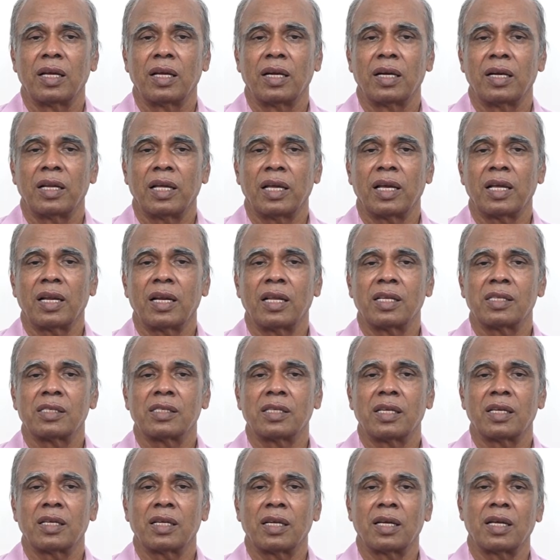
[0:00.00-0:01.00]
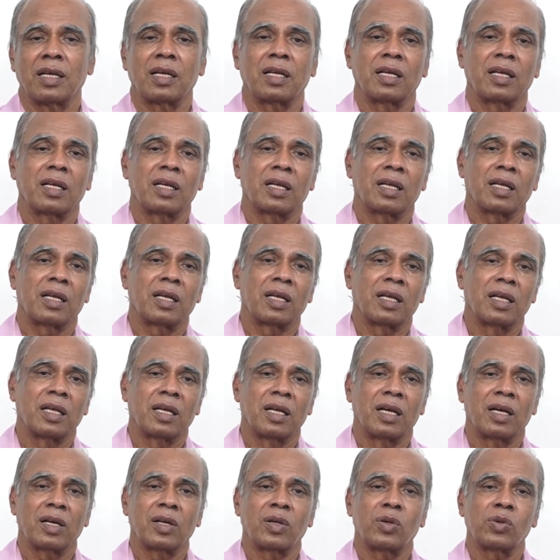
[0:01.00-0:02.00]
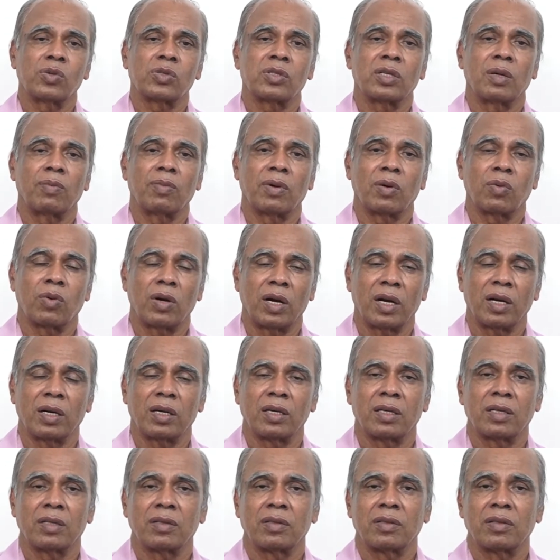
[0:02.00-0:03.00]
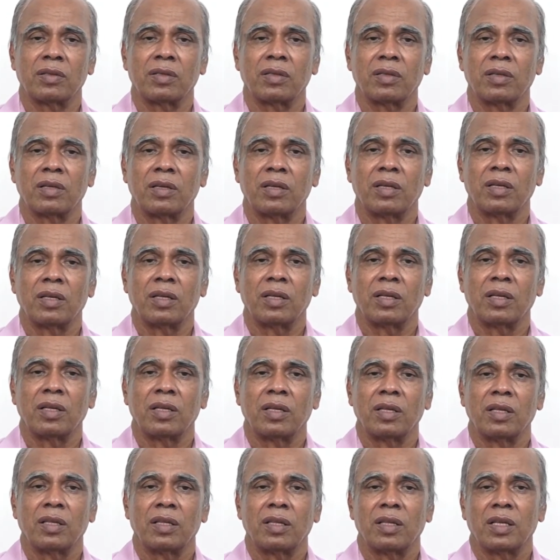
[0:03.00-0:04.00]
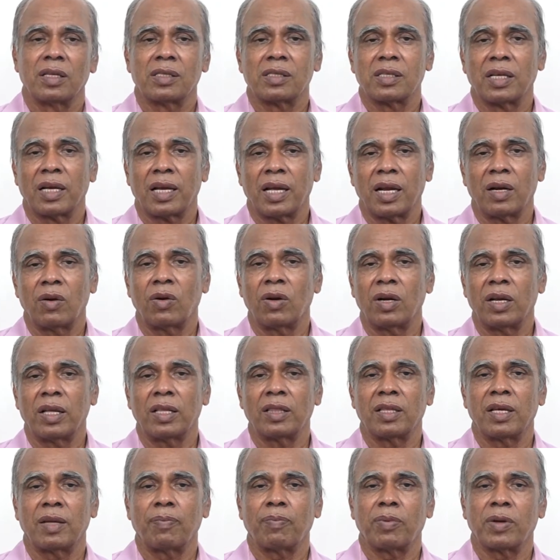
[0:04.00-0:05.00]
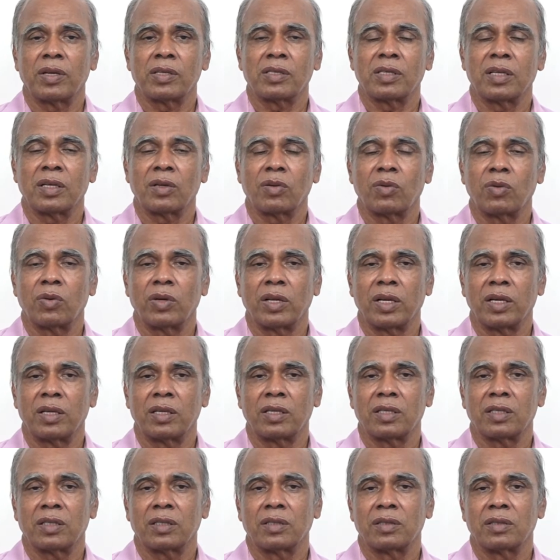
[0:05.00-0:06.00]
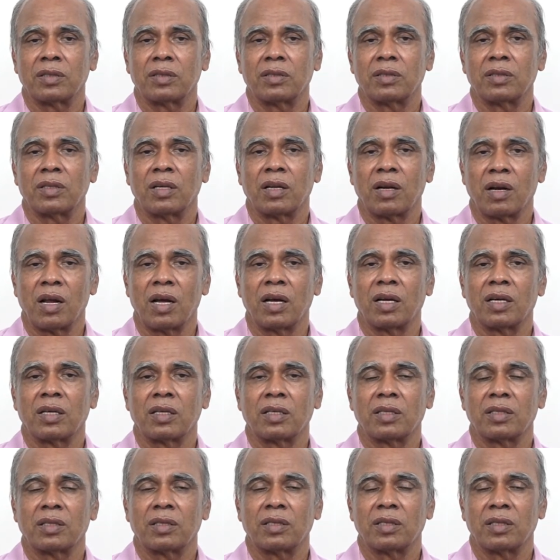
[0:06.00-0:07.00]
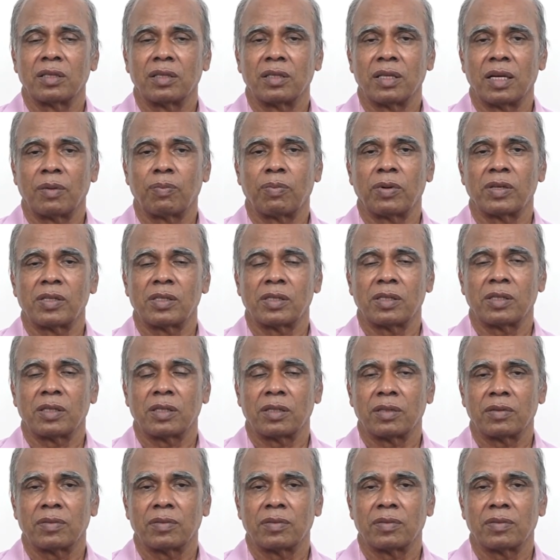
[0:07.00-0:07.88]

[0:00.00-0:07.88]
taken as accused number one. The second only the person who did wrong, that person.